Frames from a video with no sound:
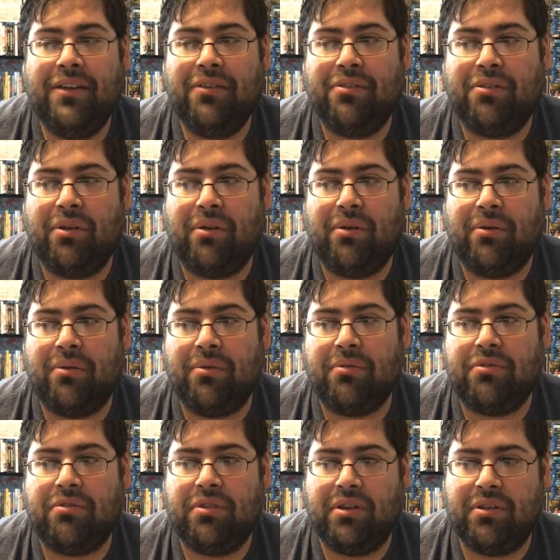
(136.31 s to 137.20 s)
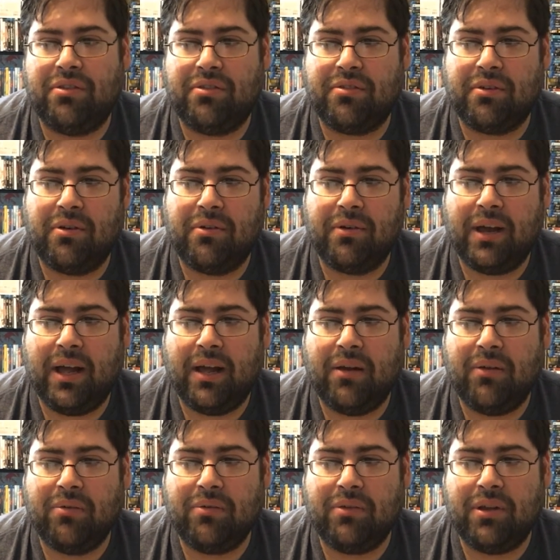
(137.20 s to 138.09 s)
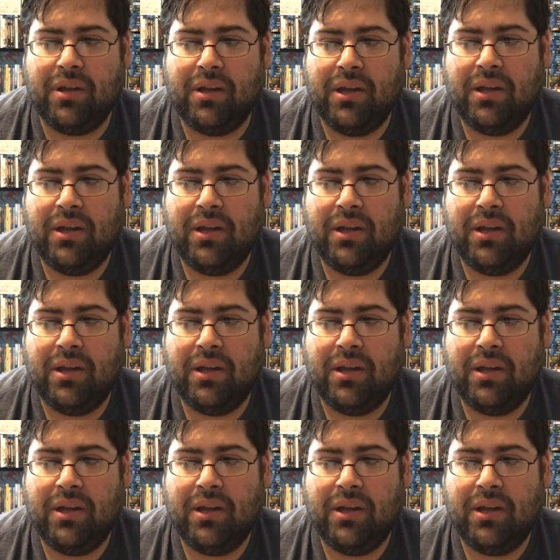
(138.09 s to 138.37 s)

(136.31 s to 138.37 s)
So she's thrown out